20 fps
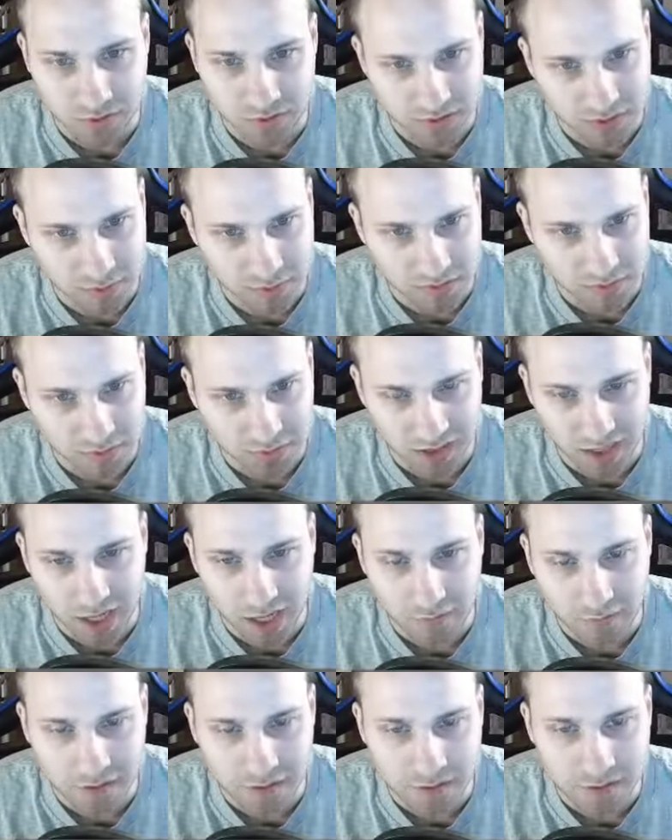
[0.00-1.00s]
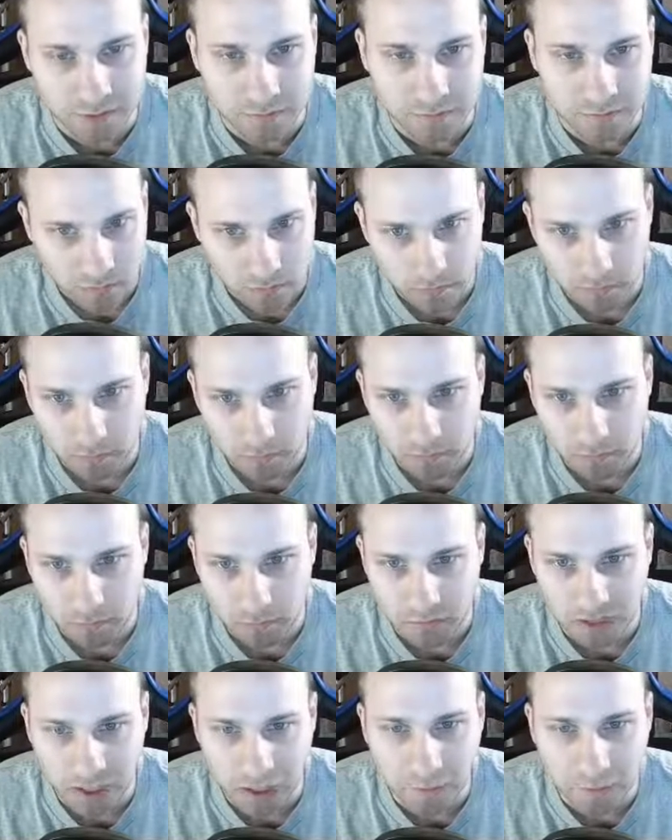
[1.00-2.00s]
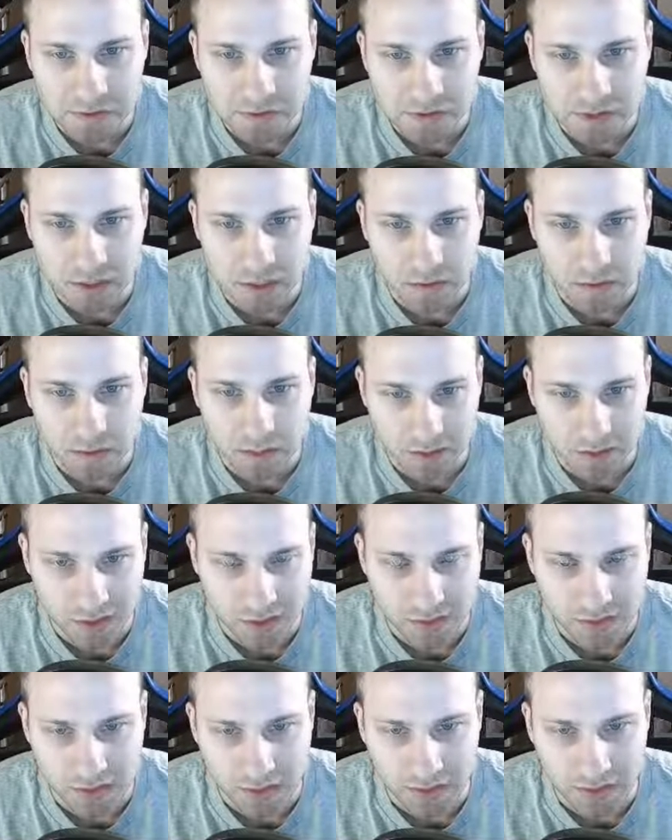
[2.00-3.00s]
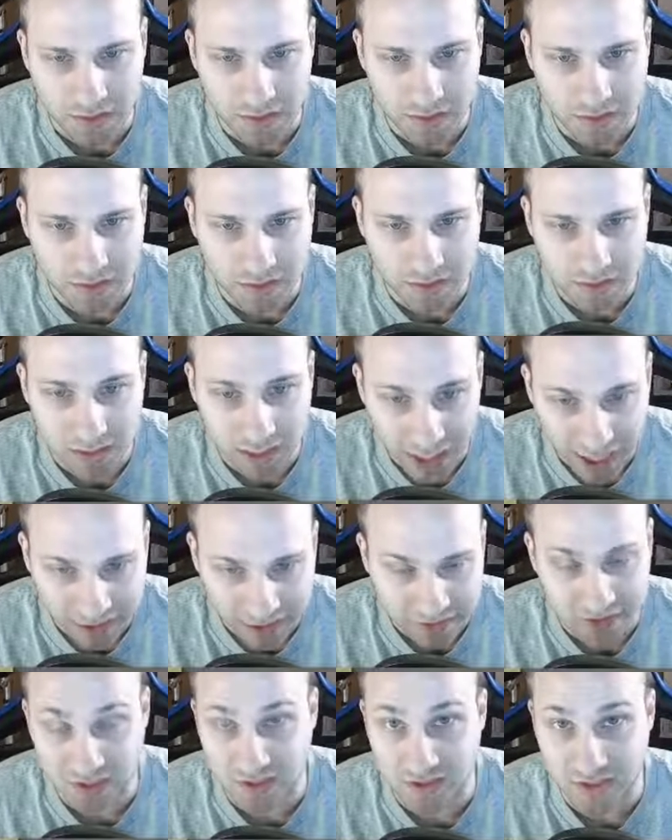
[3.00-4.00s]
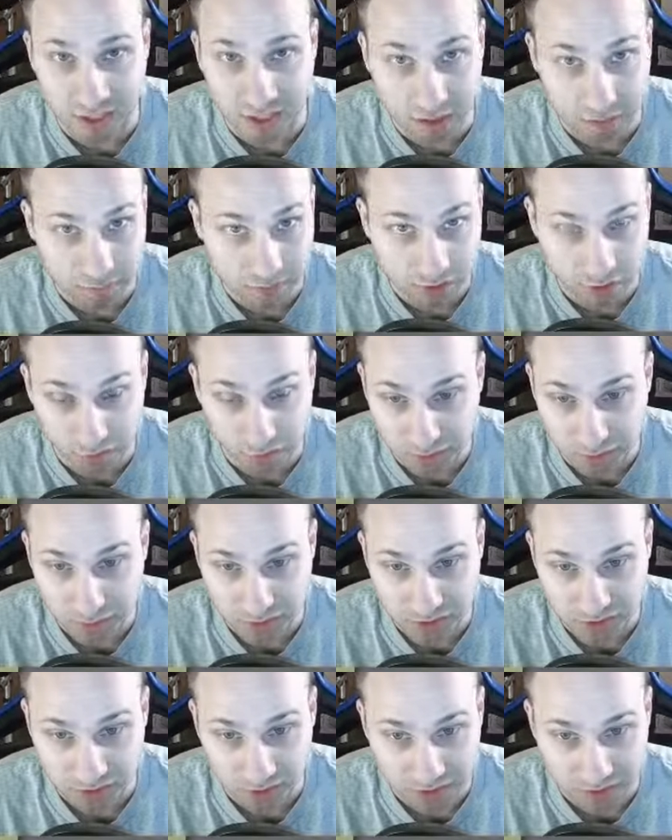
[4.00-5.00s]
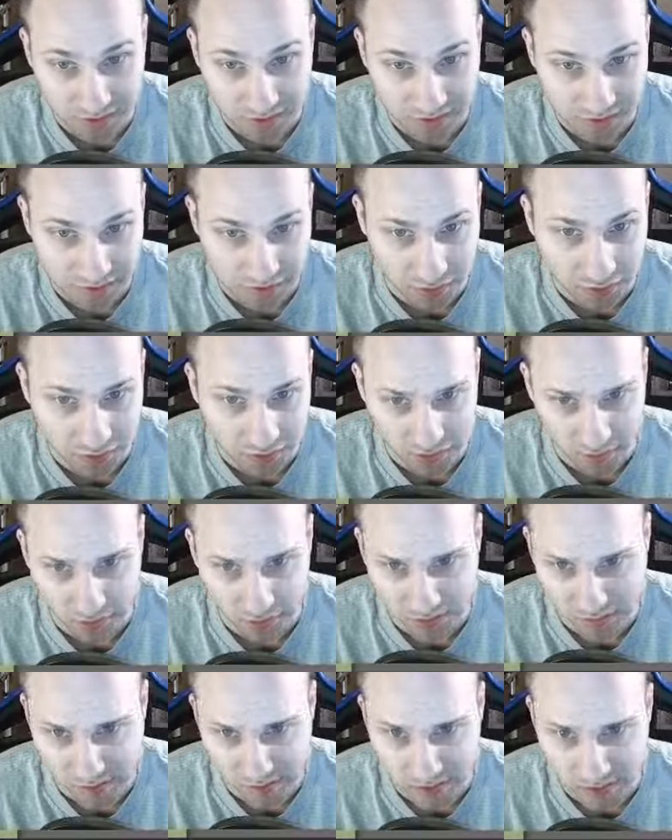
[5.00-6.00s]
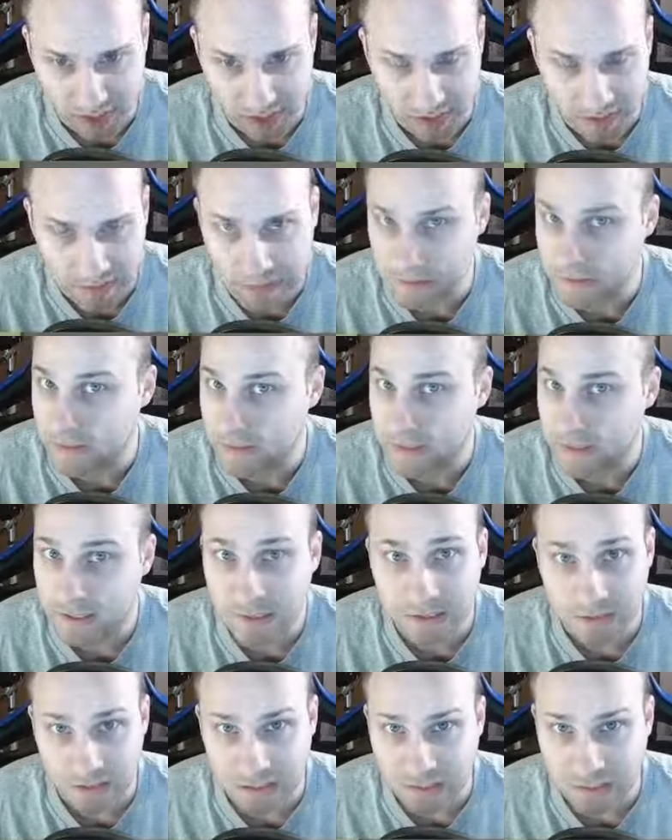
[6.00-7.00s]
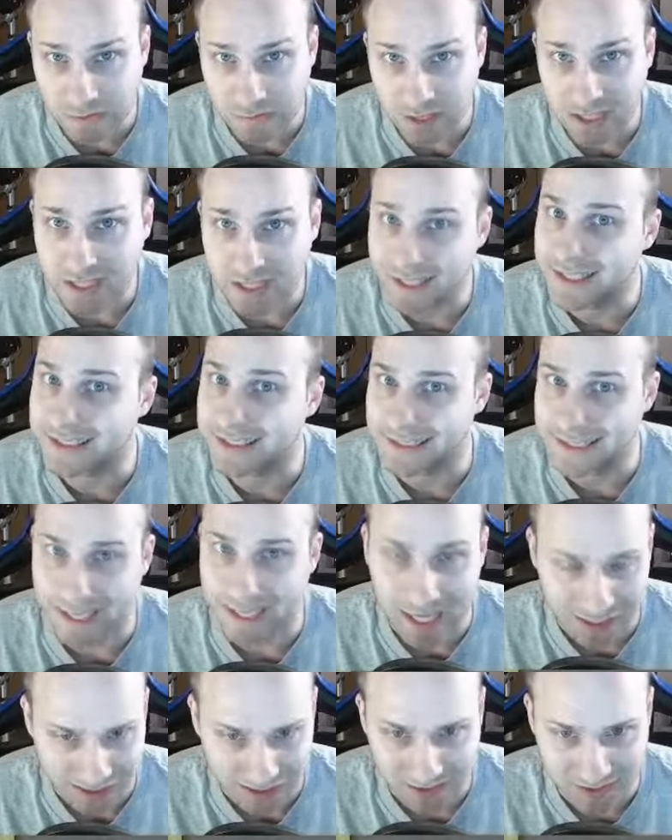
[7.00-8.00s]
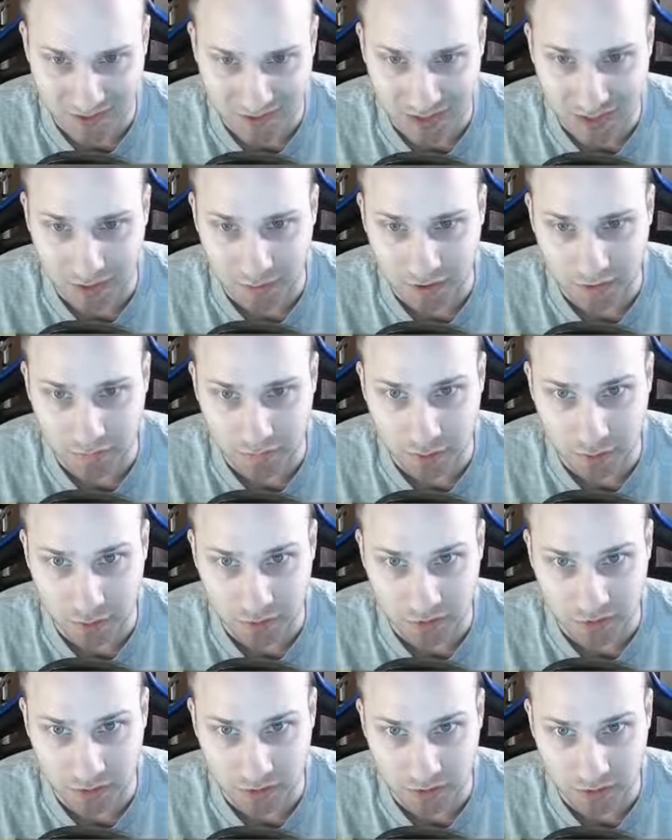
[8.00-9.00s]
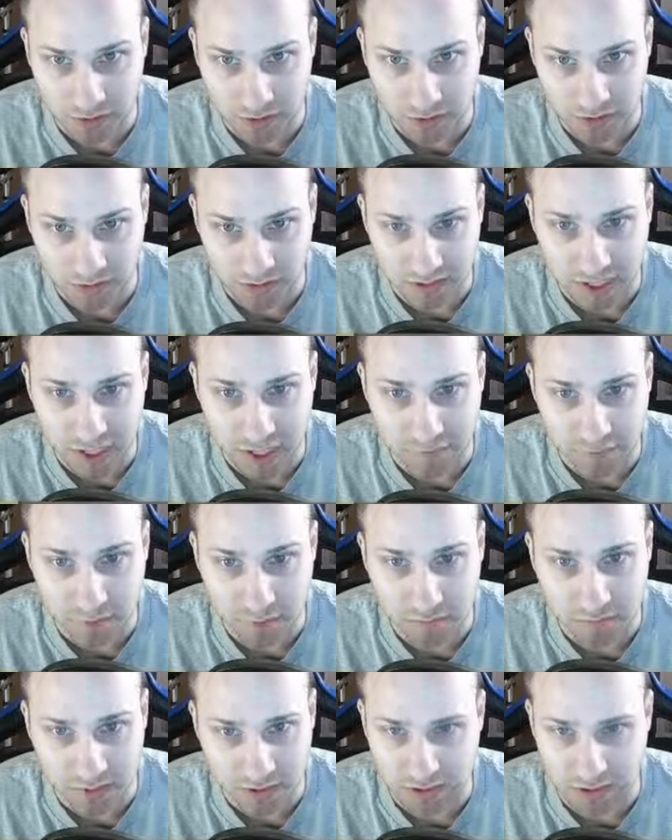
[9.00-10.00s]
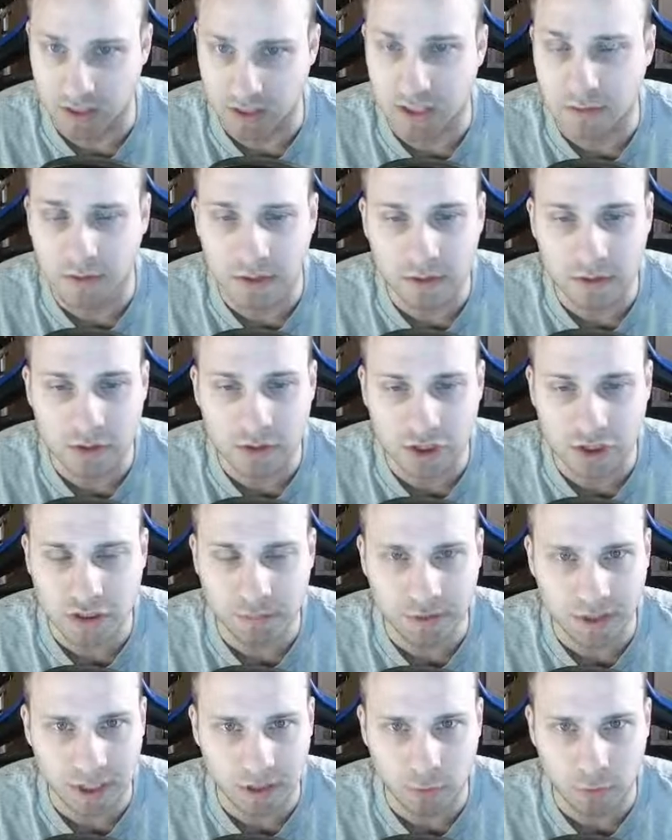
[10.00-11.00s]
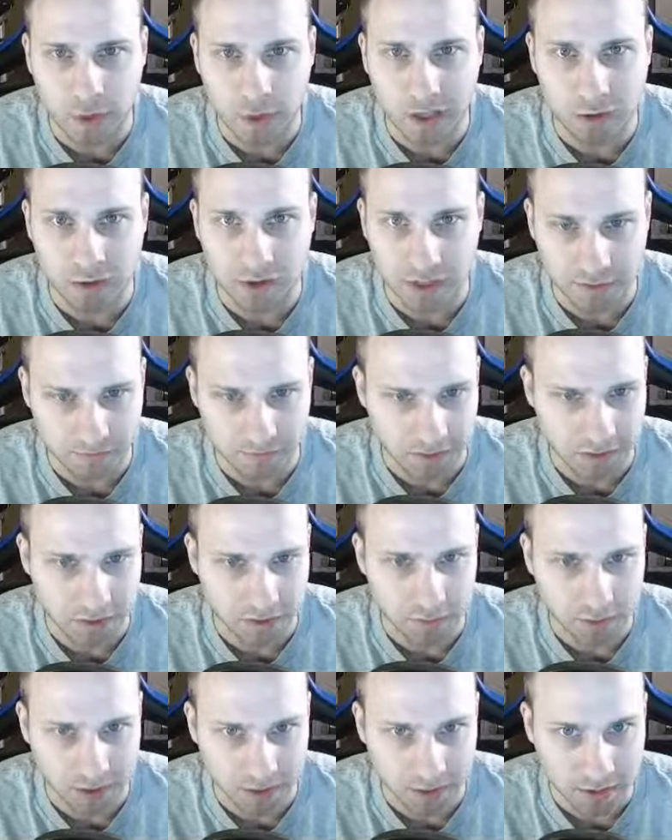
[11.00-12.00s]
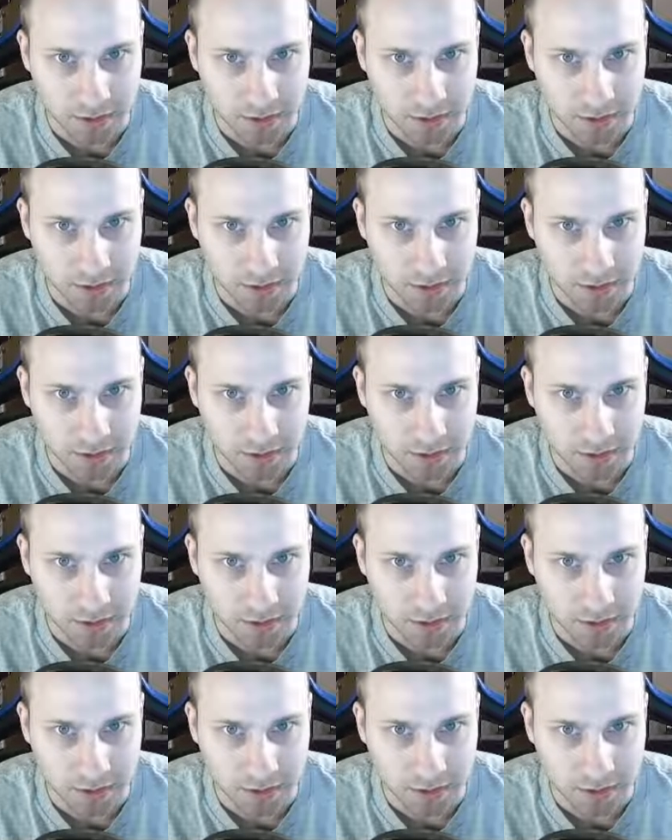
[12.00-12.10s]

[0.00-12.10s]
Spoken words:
This one's pretty obvious. But obviously, this is not the same. So if you were to start this all across the line, this fight is not the same if you were to literally have them. Even just pretend the water's not even here, right?